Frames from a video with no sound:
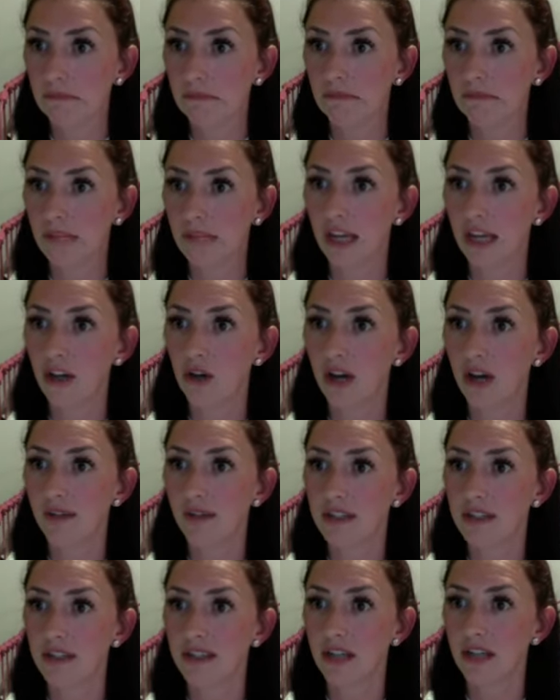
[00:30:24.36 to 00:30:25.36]
Candy, you'll have
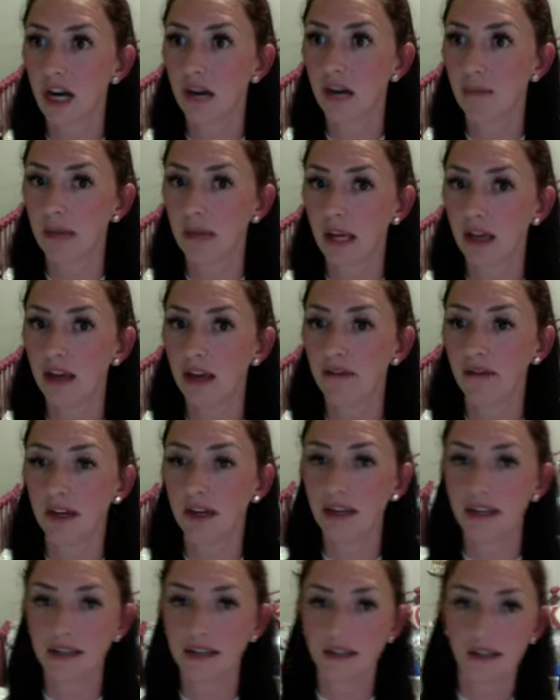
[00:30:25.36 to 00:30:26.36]
to stop me if I
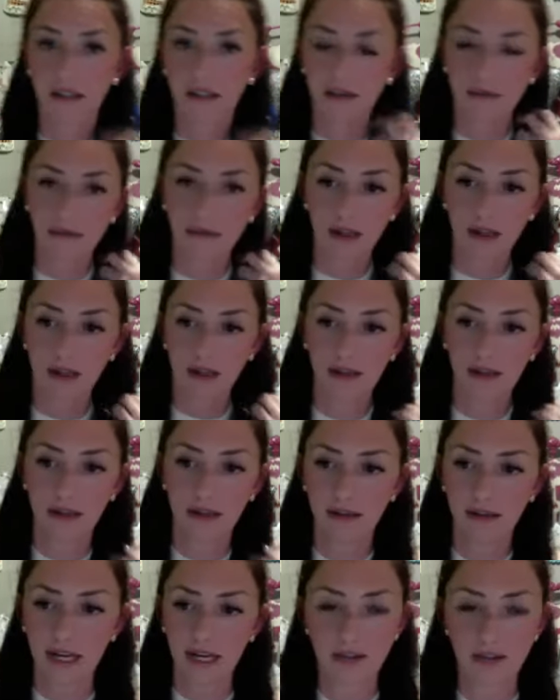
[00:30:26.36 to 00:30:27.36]
need to
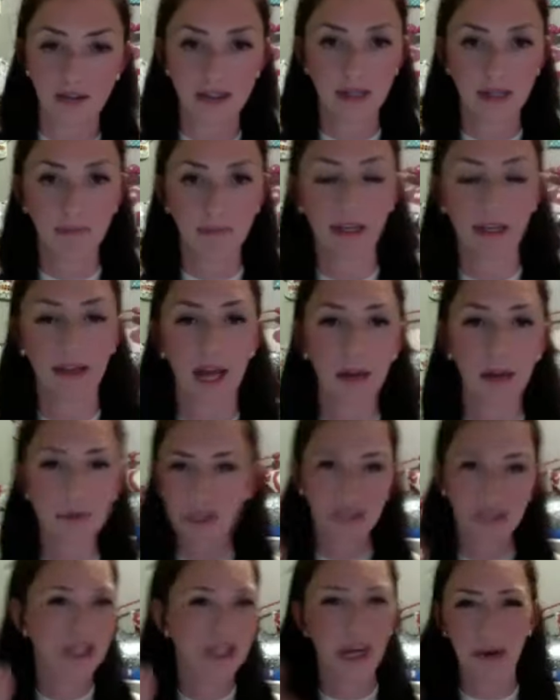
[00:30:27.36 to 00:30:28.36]
answer something. I'm
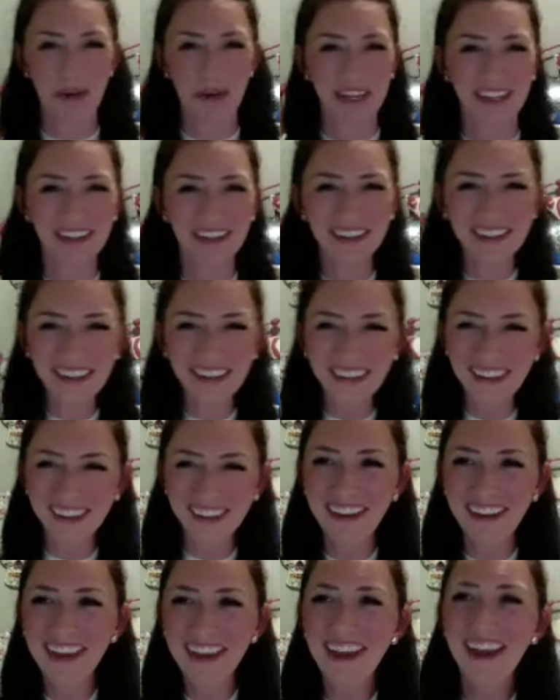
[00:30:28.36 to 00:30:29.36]
just going.
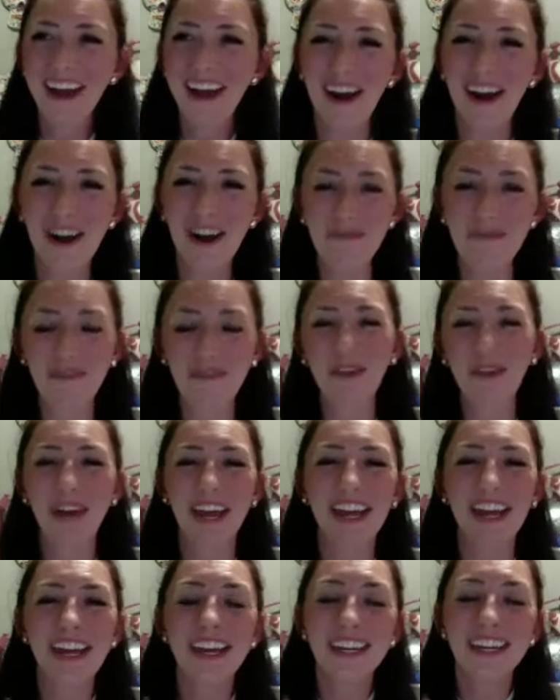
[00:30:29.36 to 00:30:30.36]

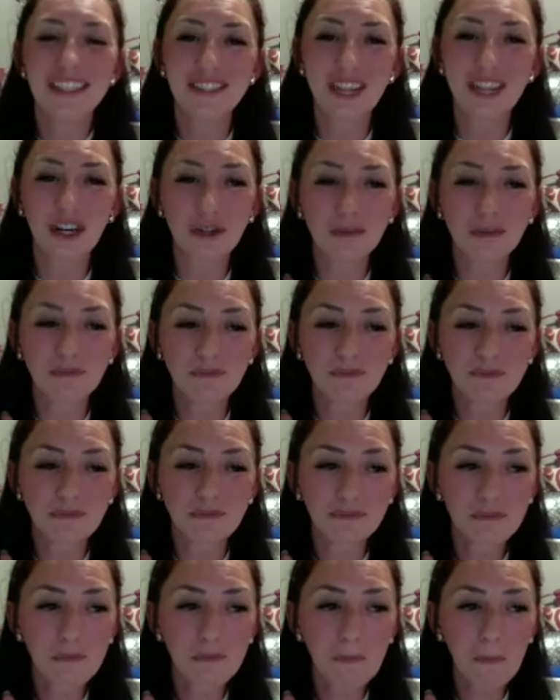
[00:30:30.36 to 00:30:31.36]
Okay. So
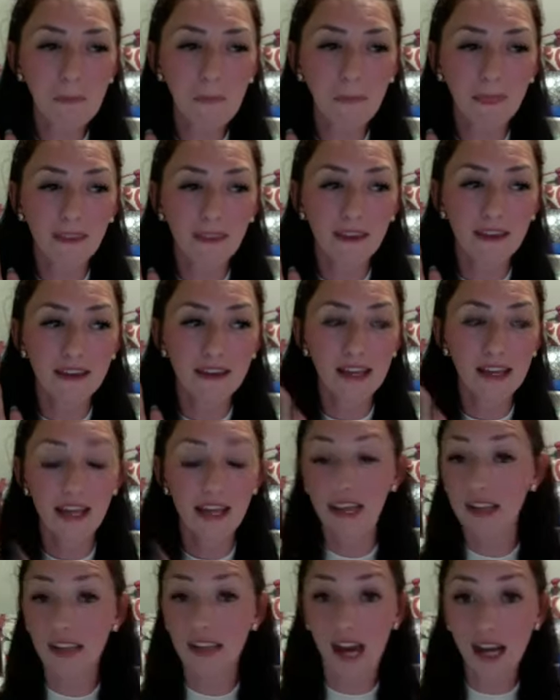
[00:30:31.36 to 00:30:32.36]

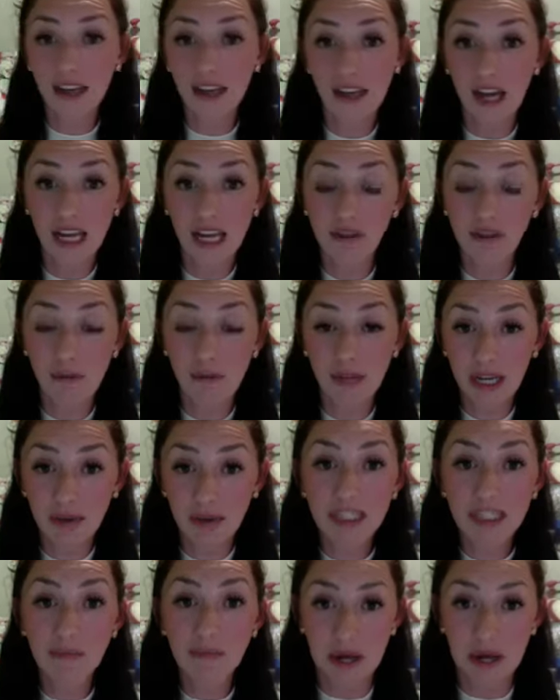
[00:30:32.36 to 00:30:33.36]
not everybody
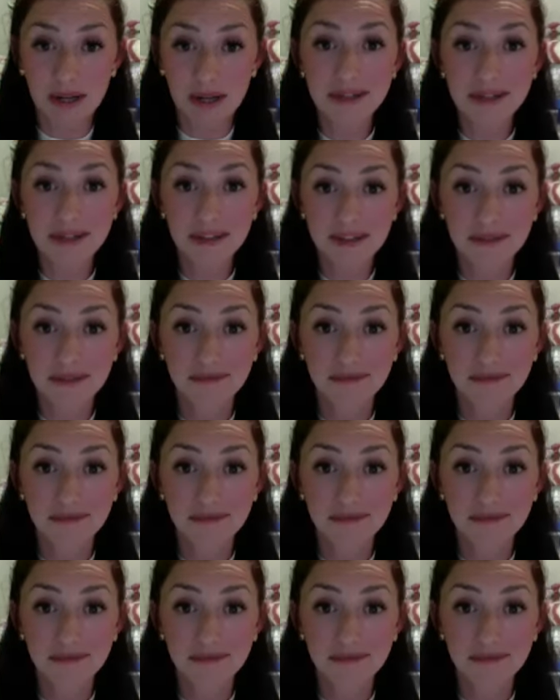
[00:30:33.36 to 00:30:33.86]
responds.